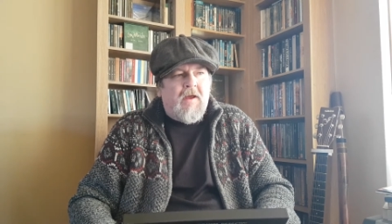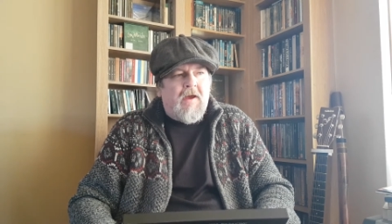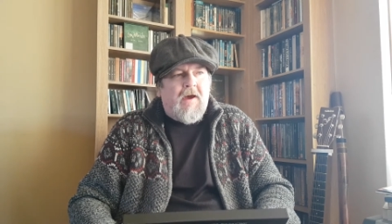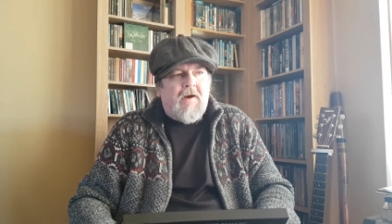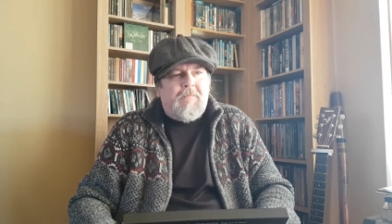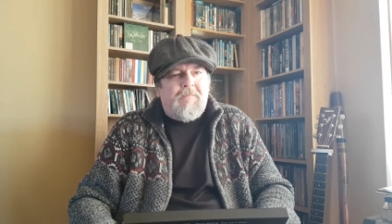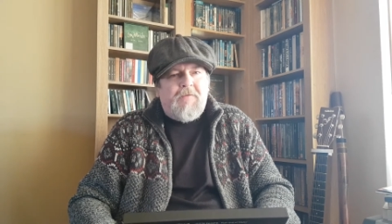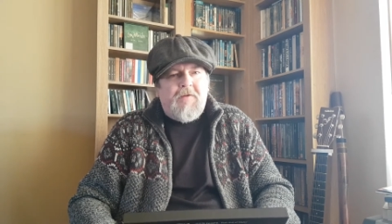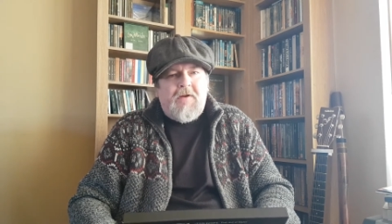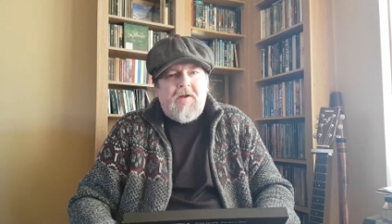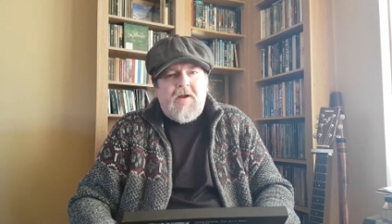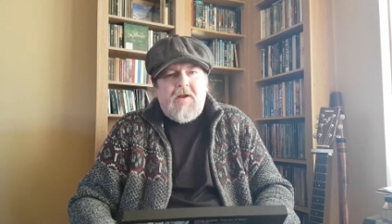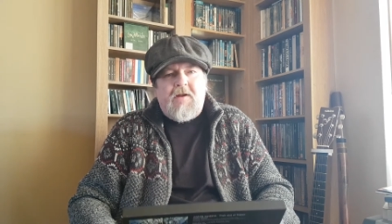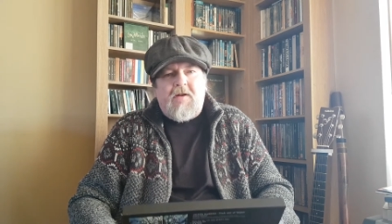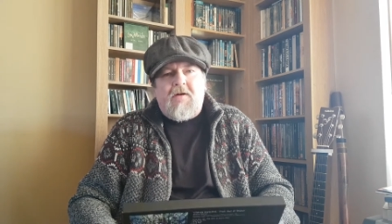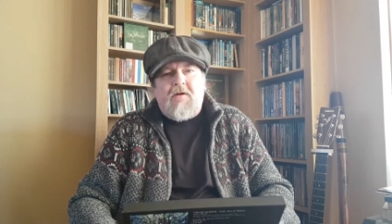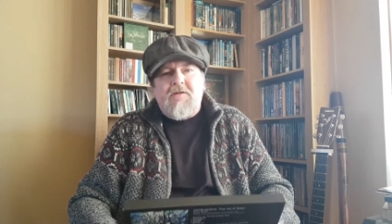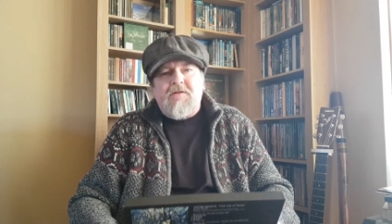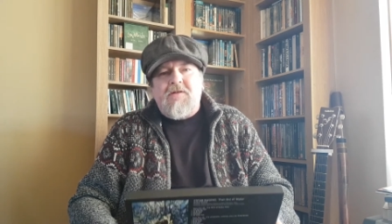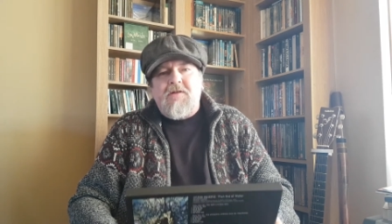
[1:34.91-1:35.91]
after their
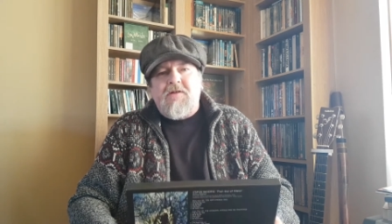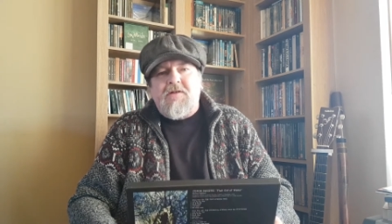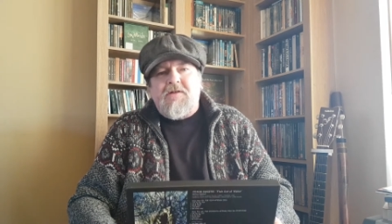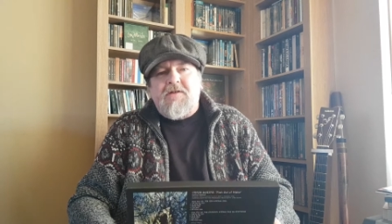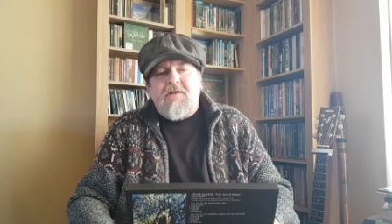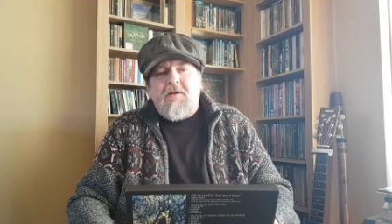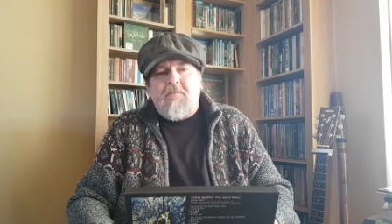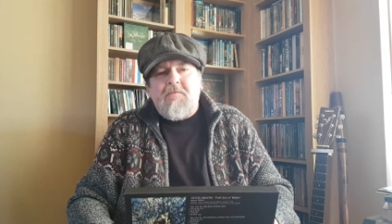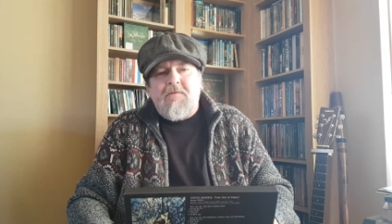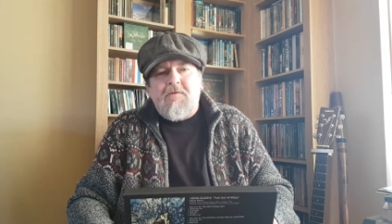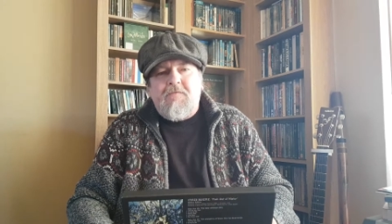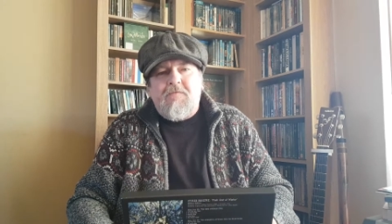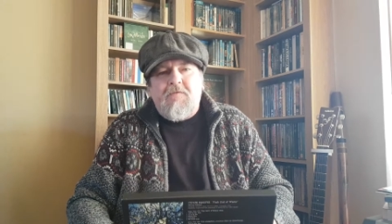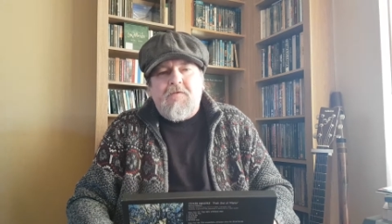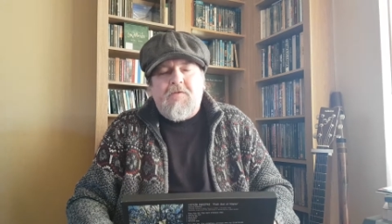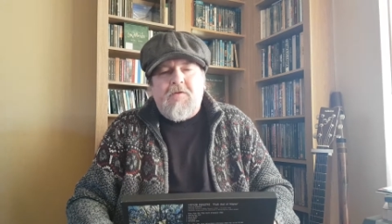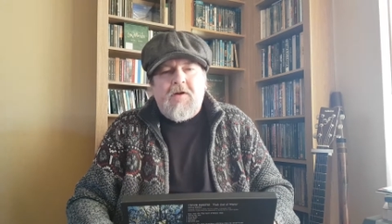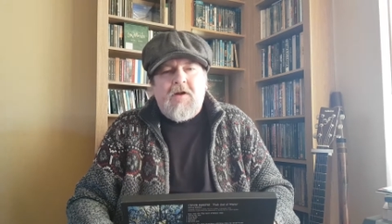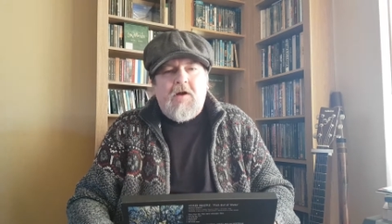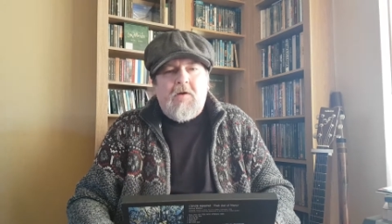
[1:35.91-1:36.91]

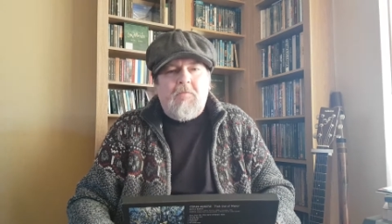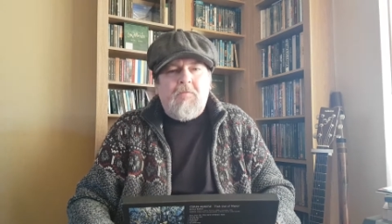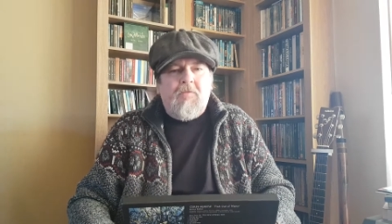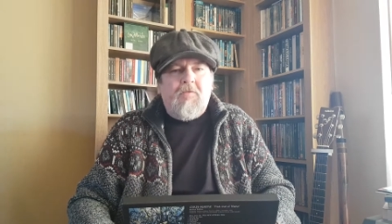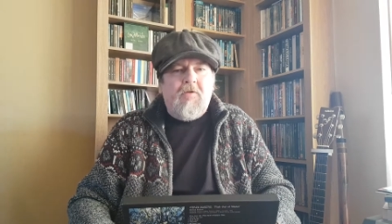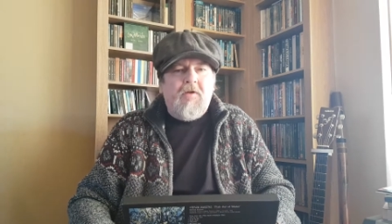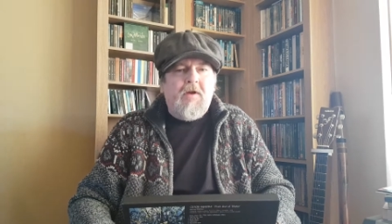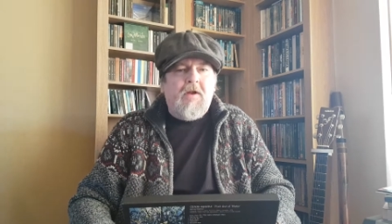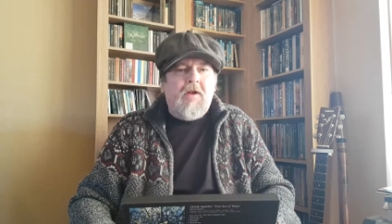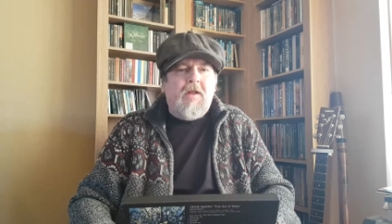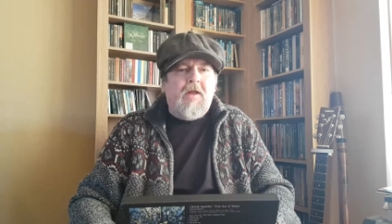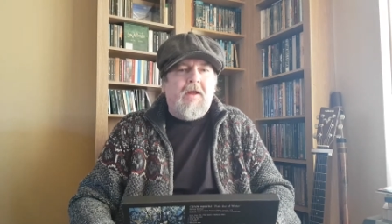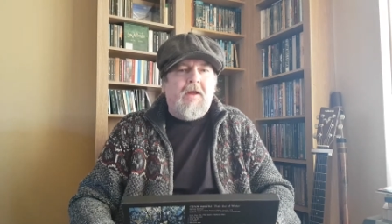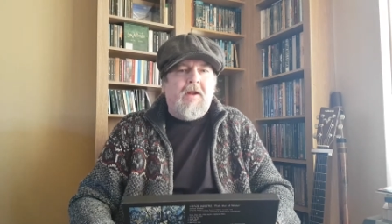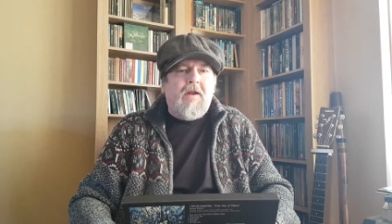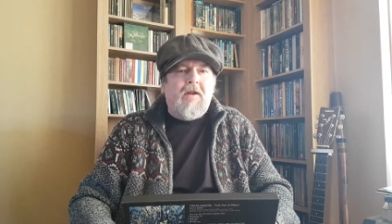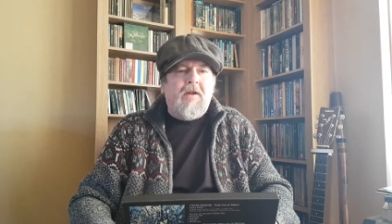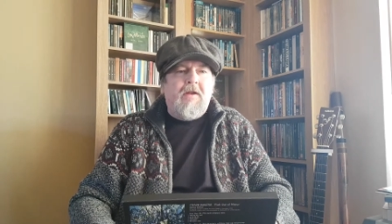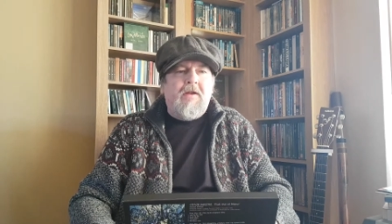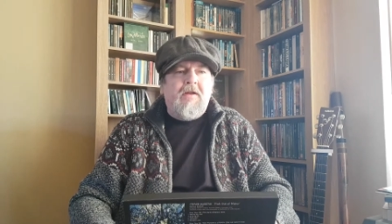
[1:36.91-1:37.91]
1974 album Relay,
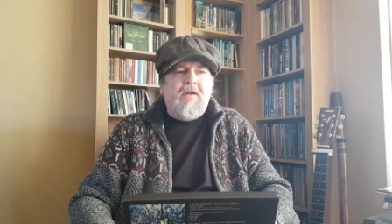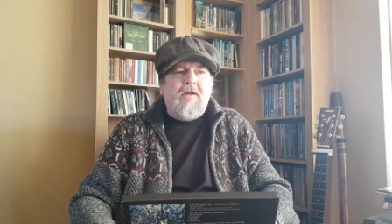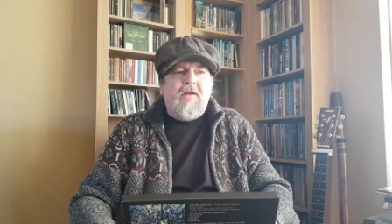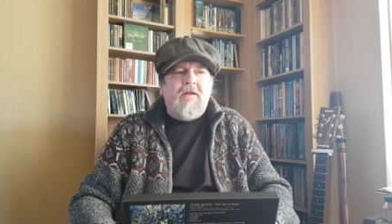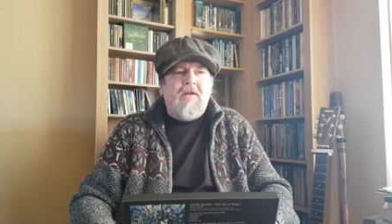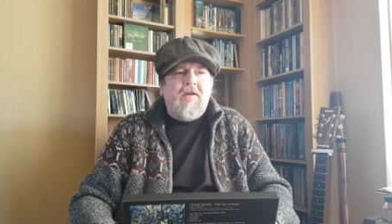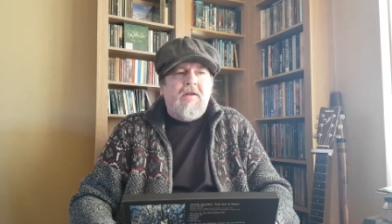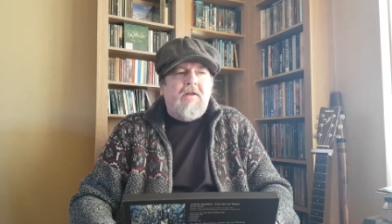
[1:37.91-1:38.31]
and